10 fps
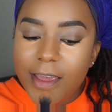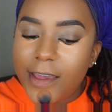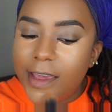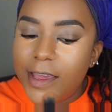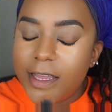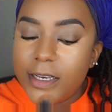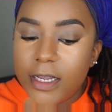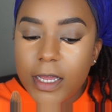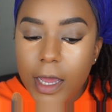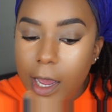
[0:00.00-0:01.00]

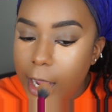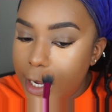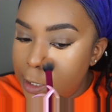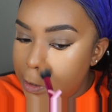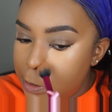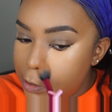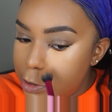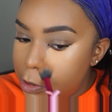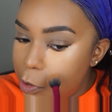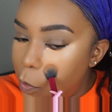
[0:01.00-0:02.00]
and I
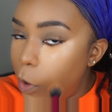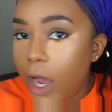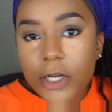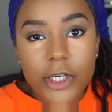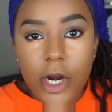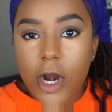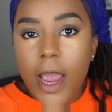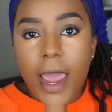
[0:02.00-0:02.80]
used to watch her,